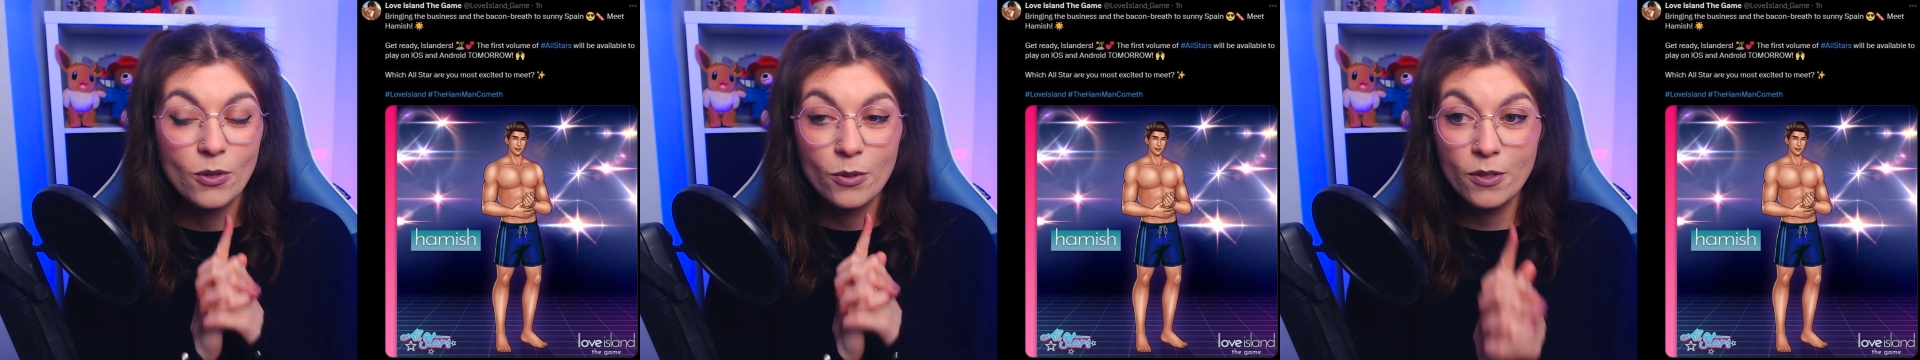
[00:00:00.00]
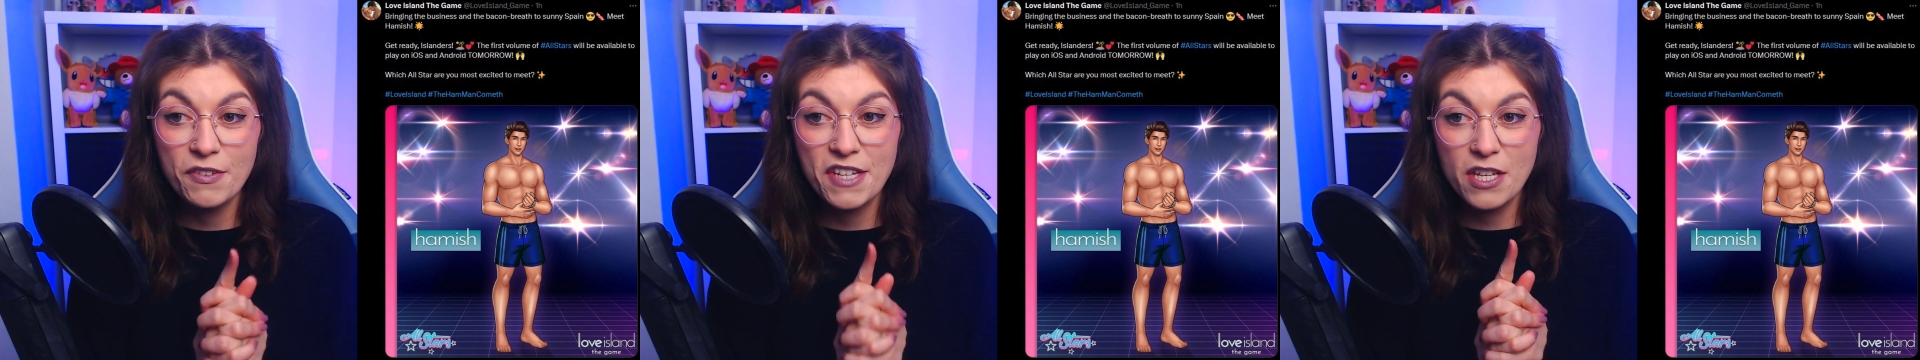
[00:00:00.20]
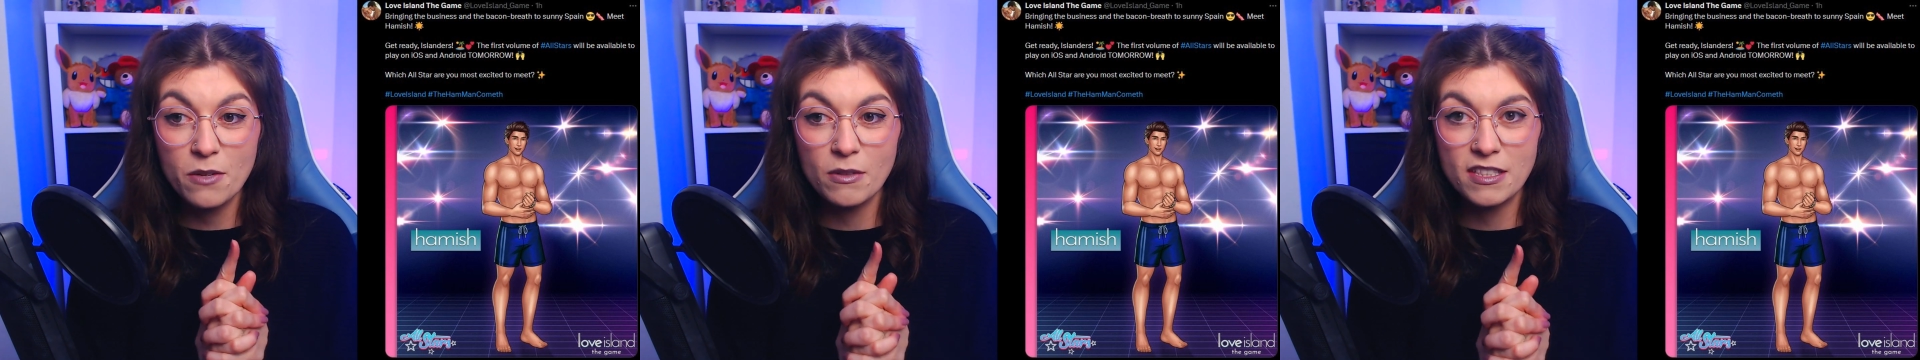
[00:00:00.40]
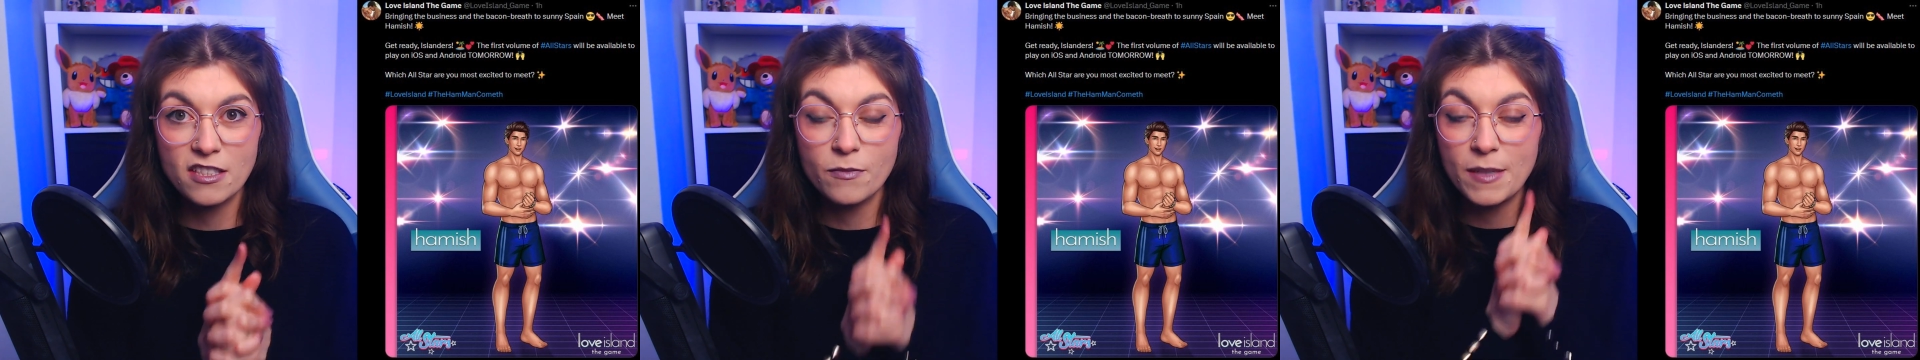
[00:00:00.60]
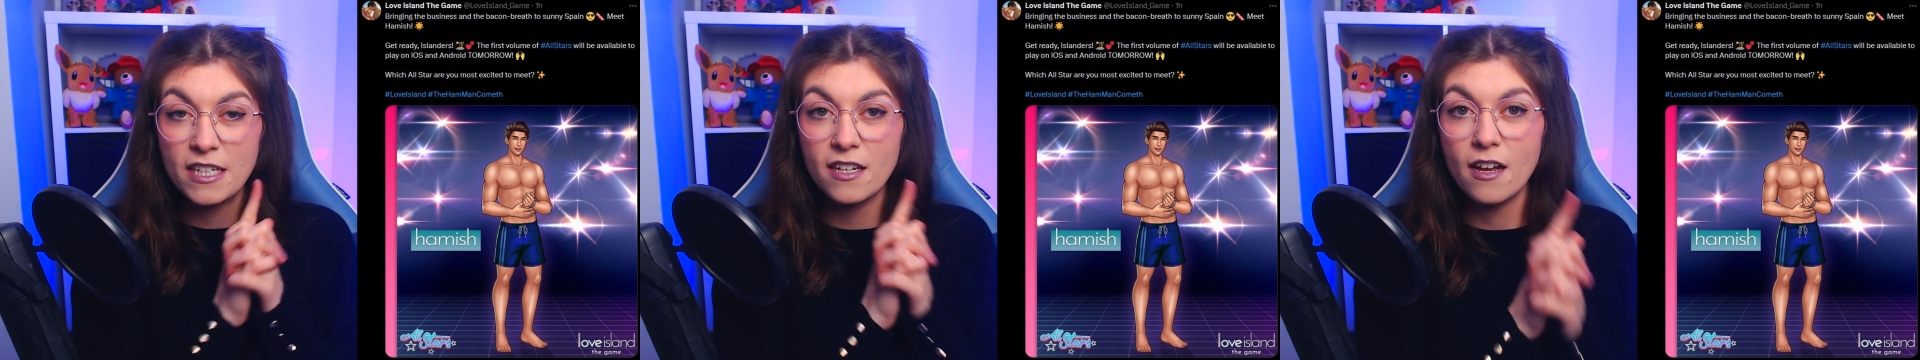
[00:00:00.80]
All of the other ones
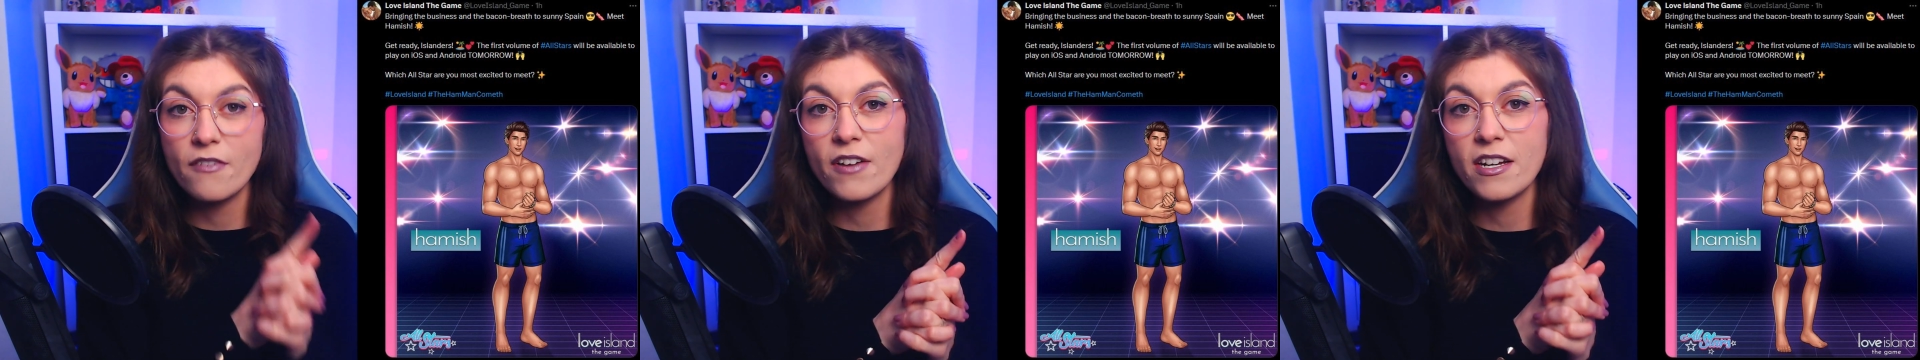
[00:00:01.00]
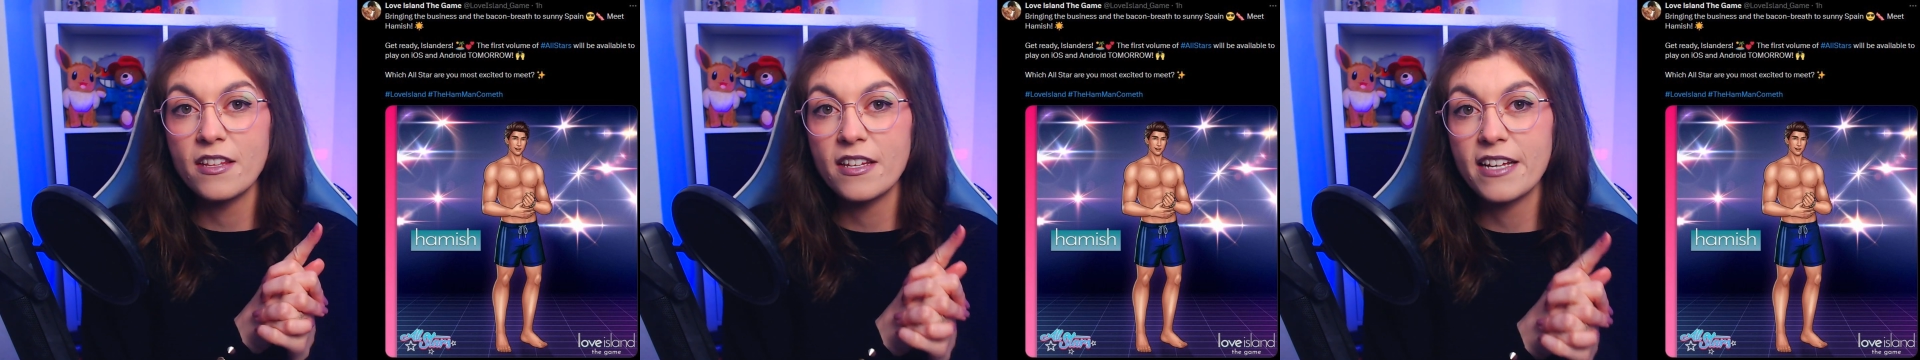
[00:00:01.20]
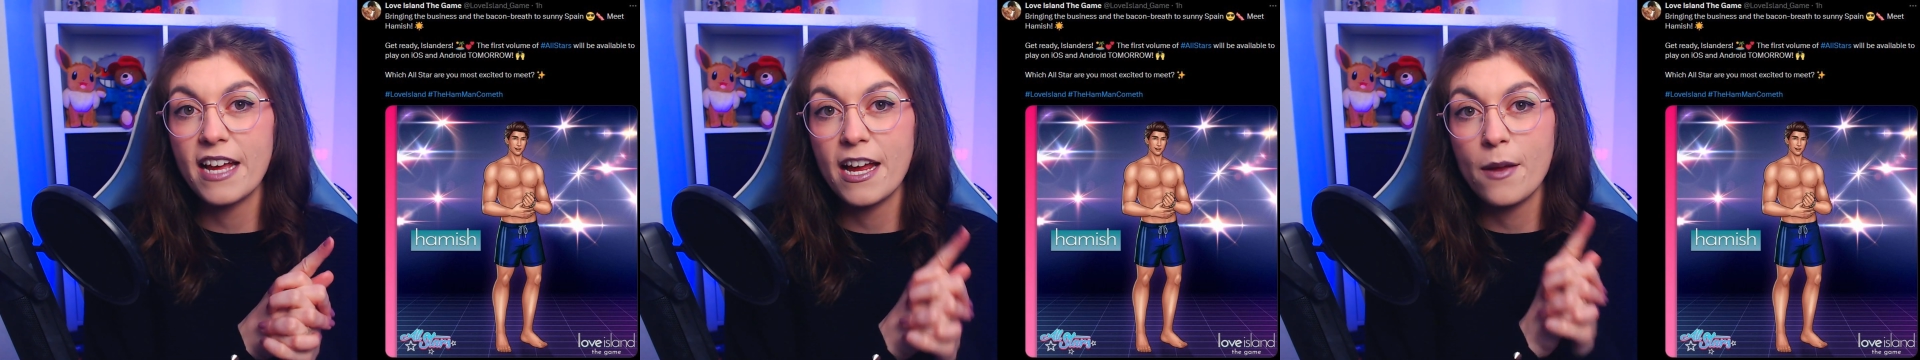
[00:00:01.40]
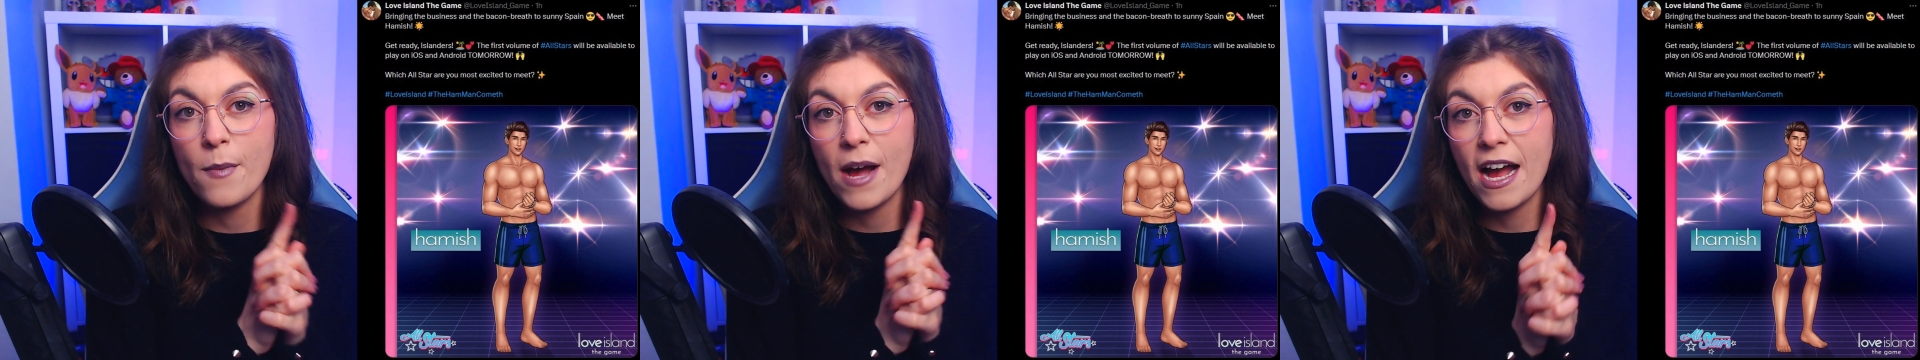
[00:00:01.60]
have been Love Island the game,